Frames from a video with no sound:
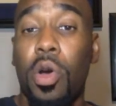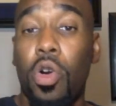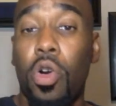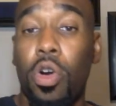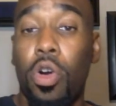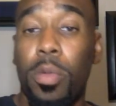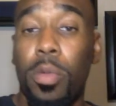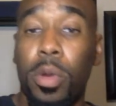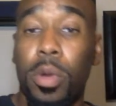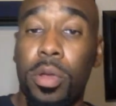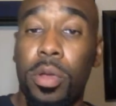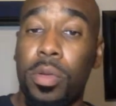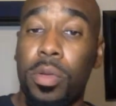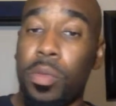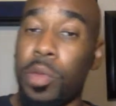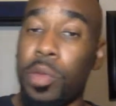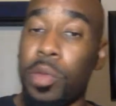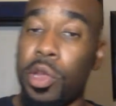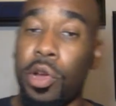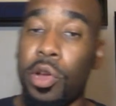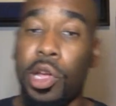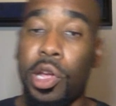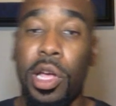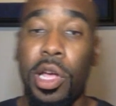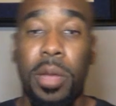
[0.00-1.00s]
home or when
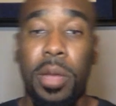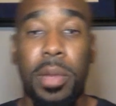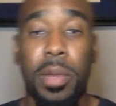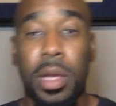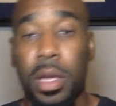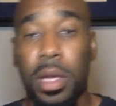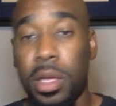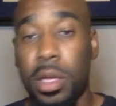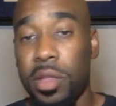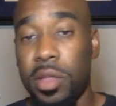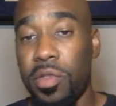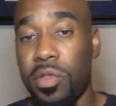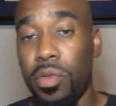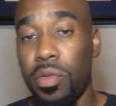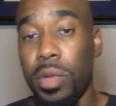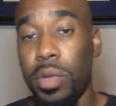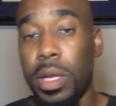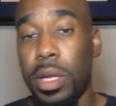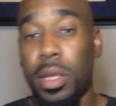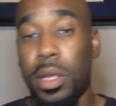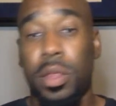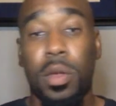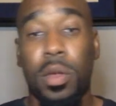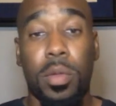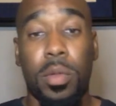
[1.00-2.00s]
you're coming in to
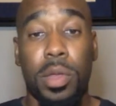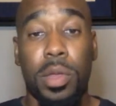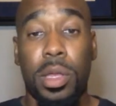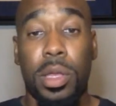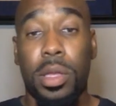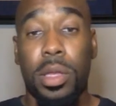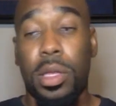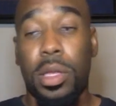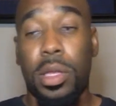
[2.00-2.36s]
get services,